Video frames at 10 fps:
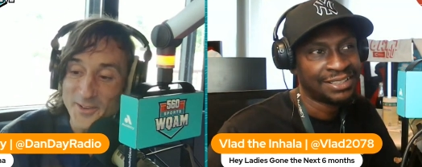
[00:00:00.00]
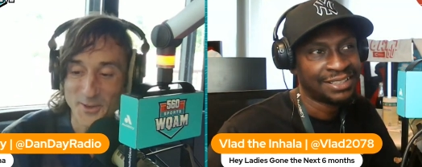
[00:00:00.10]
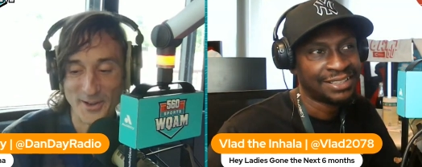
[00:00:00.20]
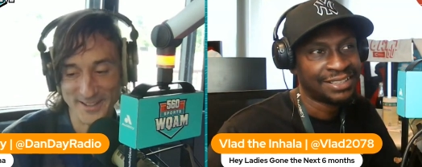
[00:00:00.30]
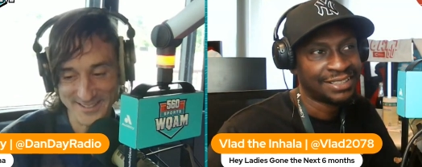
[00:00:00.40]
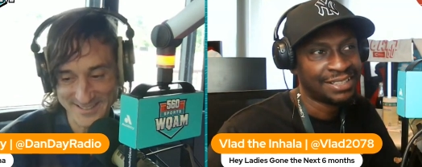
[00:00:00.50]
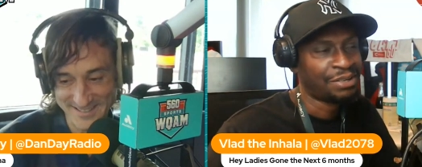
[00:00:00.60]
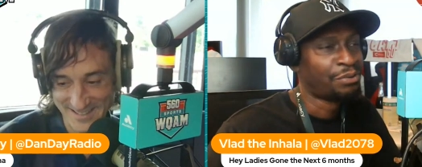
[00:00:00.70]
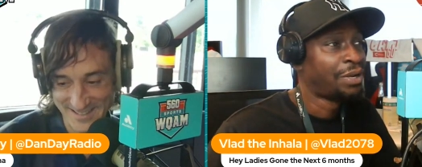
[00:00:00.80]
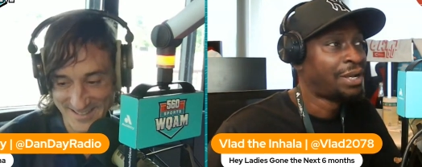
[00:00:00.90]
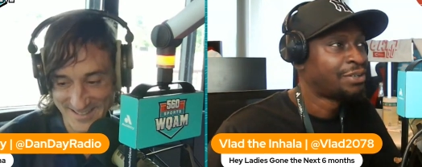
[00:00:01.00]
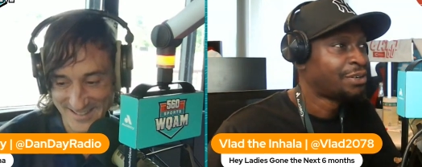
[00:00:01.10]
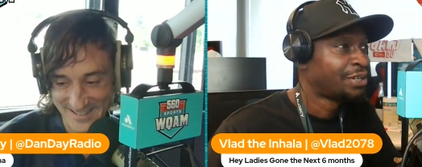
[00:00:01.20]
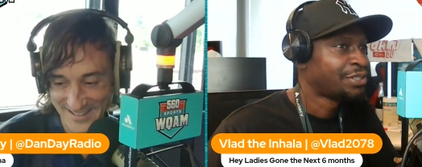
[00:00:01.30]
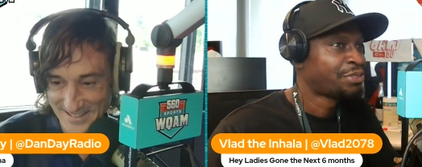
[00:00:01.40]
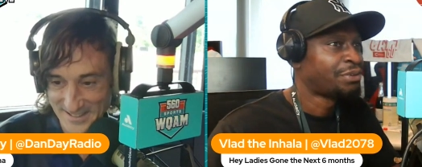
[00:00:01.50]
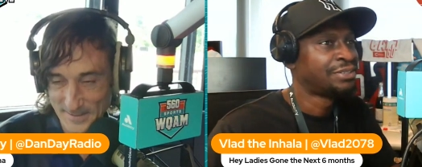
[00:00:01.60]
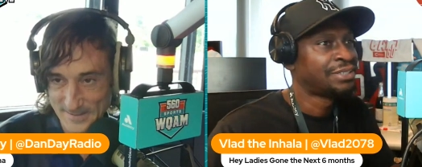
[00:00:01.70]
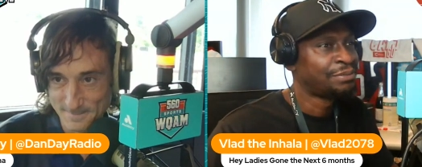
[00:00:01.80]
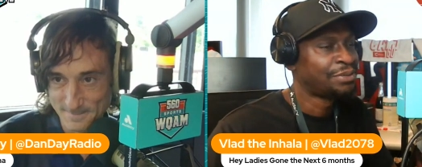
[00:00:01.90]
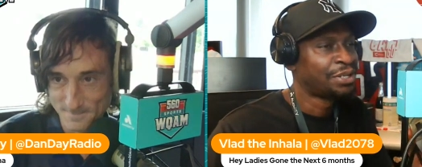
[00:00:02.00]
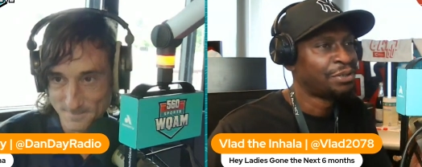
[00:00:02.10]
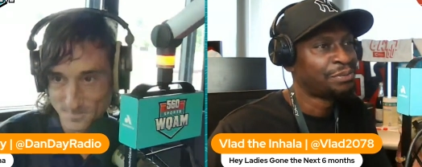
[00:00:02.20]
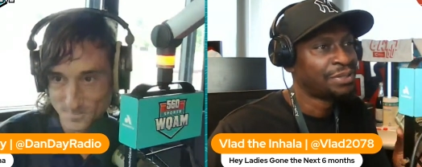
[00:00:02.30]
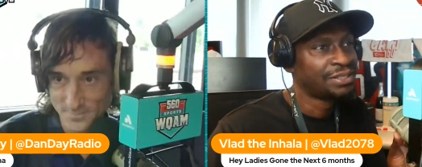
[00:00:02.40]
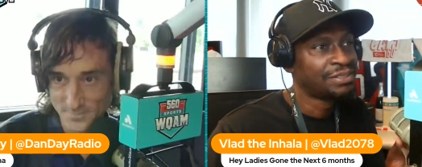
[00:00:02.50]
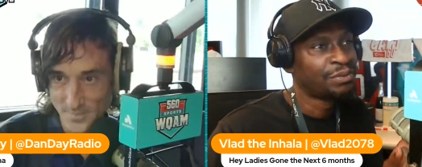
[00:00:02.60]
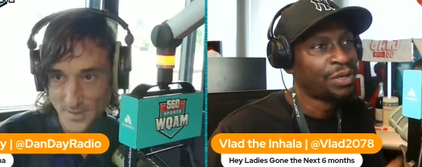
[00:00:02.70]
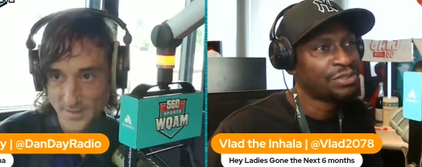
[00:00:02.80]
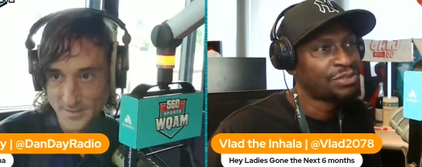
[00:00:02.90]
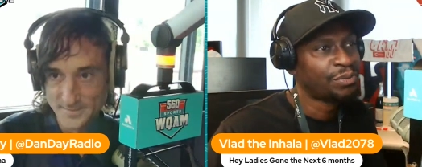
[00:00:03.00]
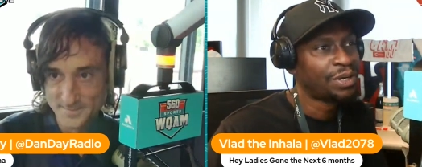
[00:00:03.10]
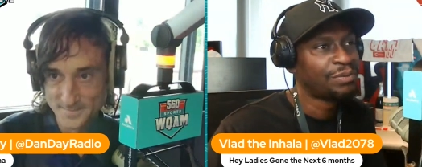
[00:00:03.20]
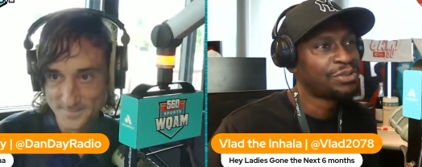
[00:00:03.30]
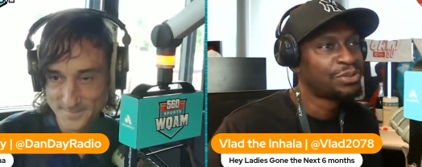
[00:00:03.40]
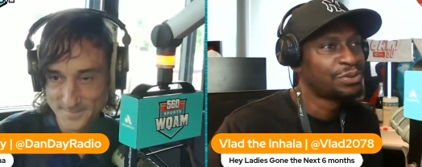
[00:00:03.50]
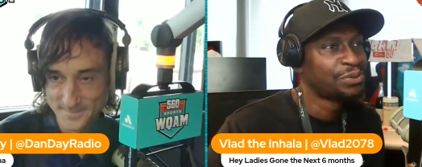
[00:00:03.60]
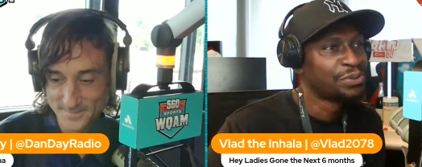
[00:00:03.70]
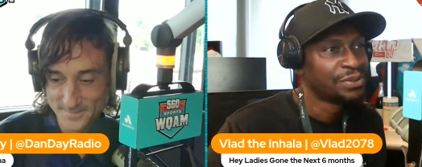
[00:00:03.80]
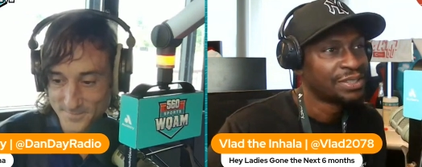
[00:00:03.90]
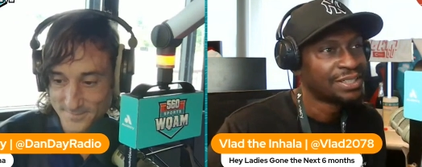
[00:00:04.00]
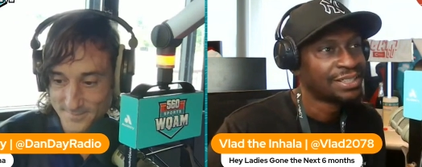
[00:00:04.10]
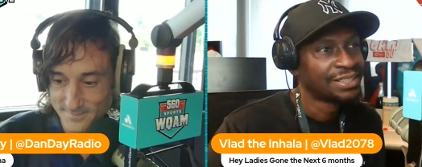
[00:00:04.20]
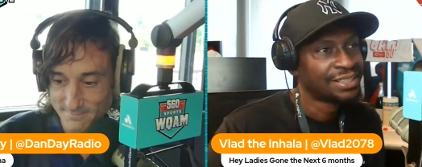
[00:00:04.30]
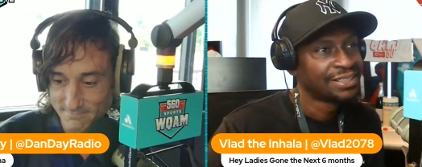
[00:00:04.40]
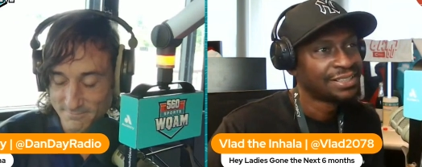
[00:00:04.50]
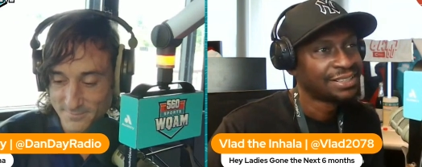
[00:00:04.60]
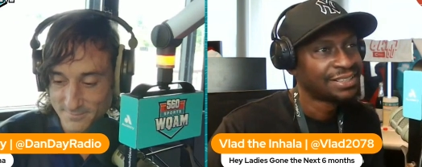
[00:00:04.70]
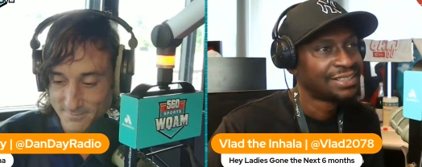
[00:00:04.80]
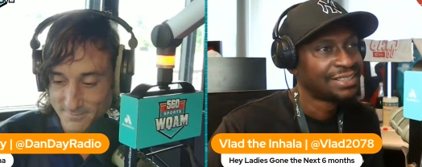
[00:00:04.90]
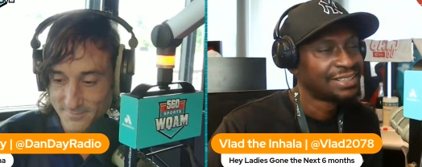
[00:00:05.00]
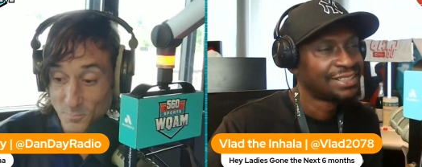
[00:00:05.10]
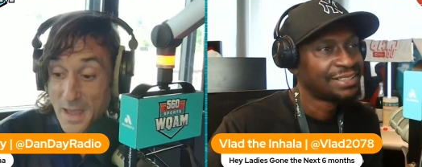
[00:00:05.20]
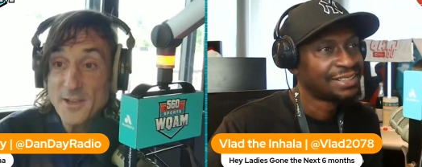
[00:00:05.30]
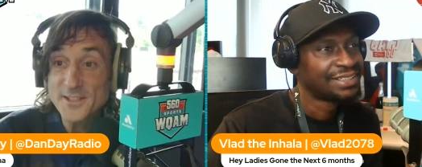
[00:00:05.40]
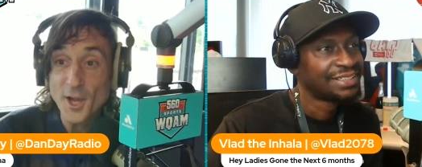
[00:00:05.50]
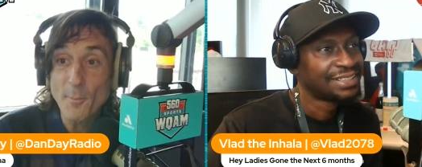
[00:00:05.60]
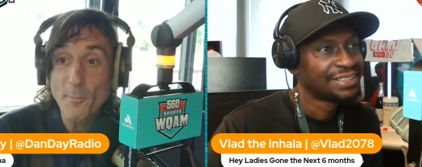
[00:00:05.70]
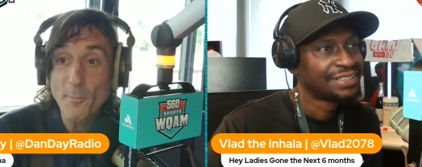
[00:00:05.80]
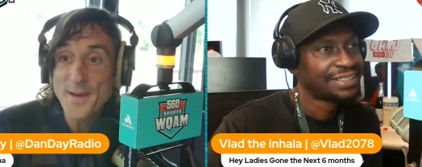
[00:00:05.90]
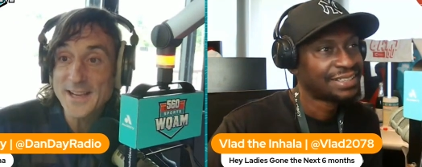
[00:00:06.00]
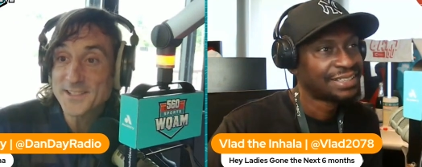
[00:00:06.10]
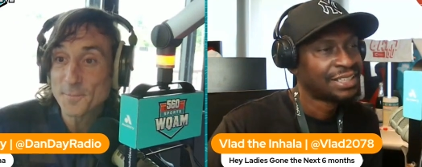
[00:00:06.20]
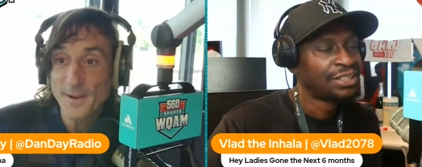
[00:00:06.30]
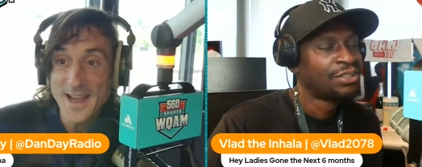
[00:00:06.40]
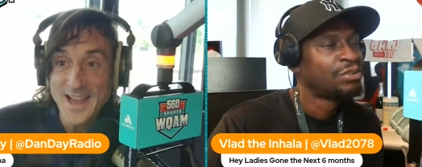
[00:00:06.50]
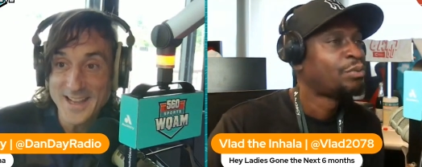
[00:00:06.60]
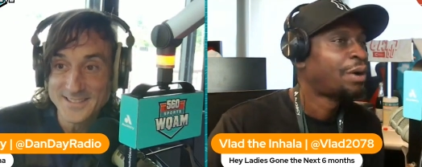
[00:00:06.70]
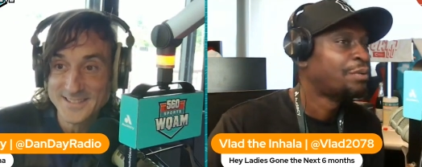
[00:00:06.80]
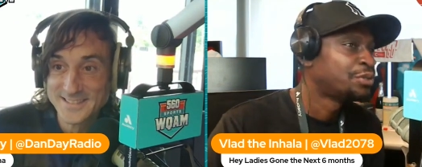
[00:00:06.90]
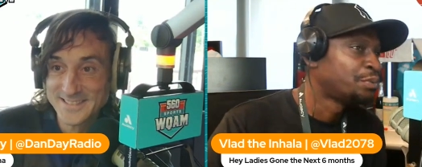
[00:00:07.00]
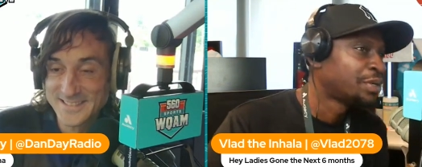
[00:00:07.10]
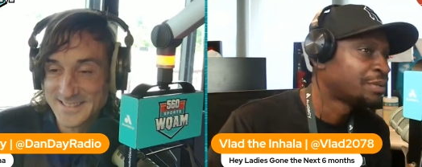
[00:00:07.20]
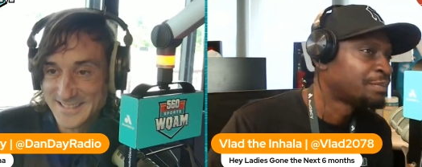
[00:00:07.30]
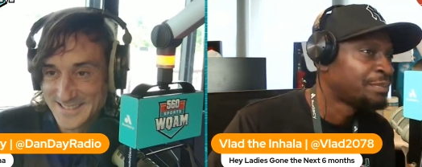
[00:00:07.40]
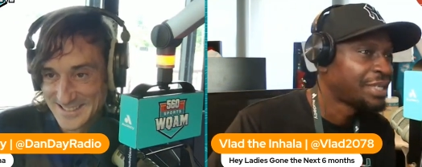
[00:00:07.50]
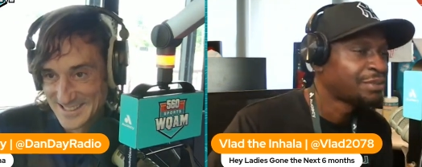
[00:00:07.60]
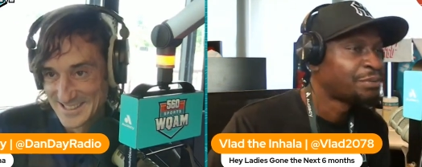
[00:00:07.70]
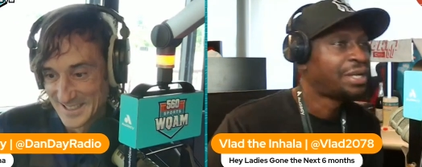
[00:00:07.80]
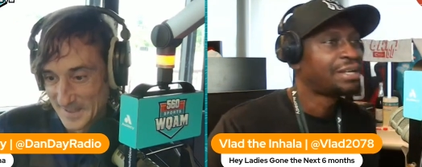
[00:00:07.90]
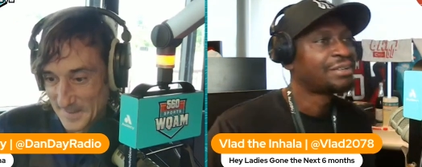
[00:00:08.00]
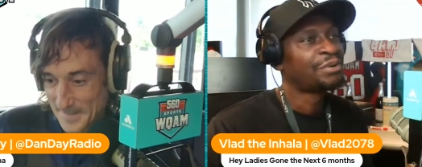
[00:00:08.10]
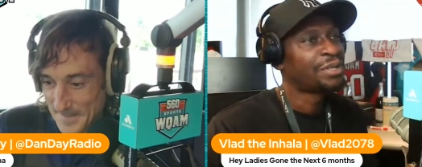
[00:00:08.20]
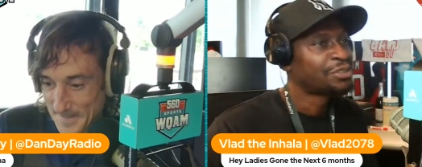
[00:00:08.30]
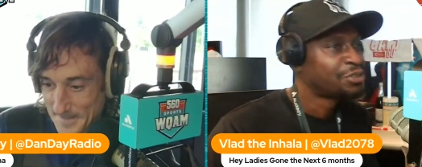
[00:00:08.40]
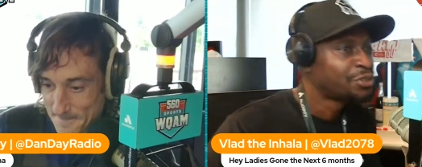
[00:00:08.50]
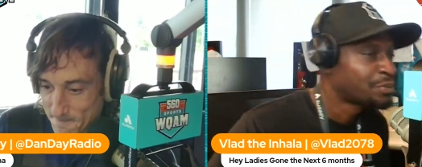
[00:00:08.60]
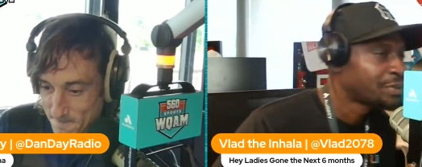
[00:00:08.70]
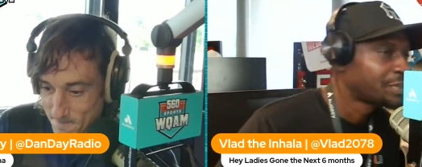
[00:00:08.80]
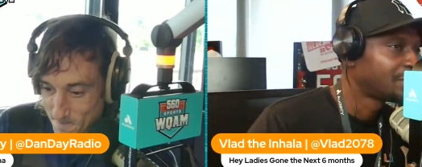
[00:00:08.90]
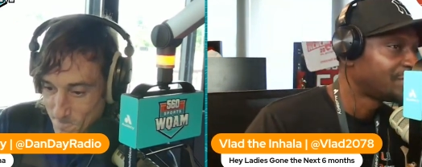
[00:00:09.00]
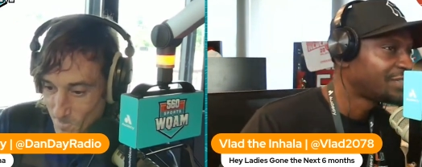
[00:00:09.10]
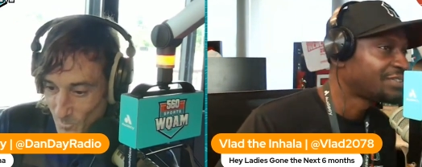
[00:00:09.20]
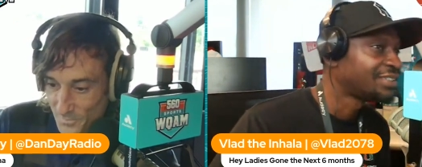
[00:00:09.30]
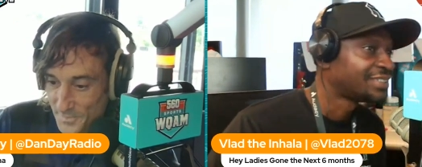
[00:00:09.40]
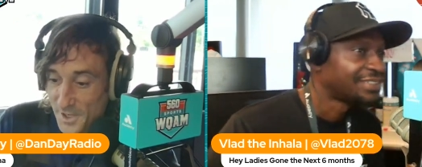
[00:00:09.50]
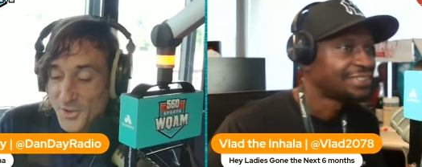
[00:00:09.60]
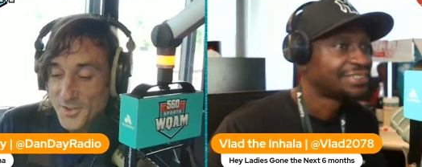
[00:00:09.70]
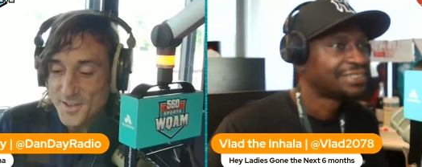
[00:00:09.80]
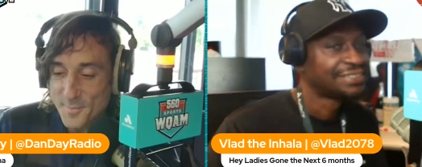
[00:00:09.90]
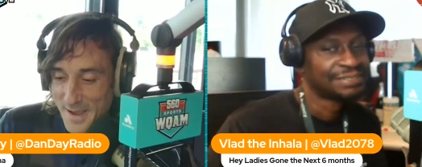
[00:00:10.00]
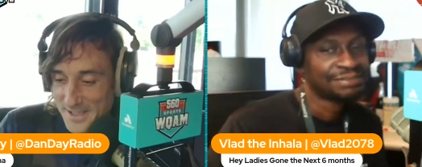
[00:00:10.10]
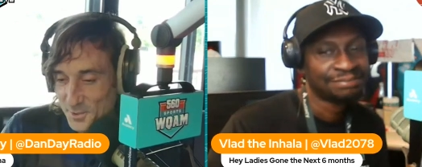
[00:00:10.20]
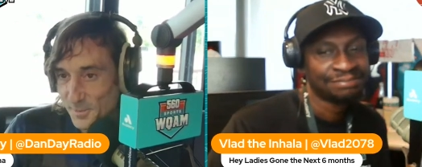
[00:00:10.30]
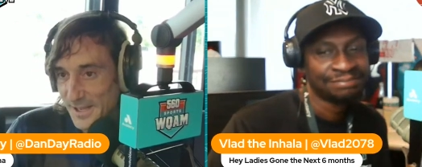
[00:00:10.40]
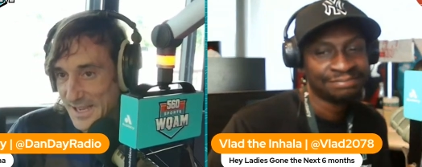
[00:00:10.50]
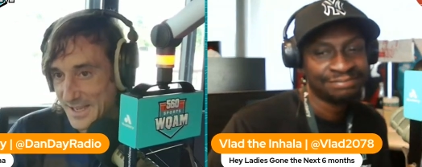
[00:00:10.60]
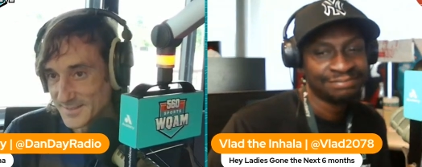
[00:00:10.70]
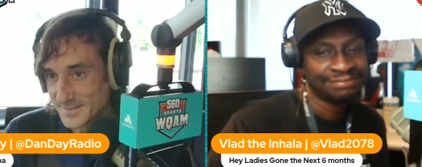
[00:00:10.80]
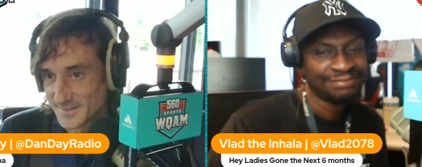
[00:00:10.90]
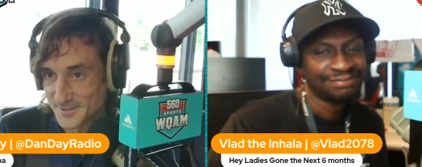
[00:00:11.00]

Speaker 1: wild card.
Speaker 2: In a wild card, the third time you're gonna win. So wait, so why would you
Speaker 1: Maybe it's all part of the master plan. Why would
Speaker 2: you want to make the wild card? Why don't you just win the division?
Speaker 1: Because this is the master plan.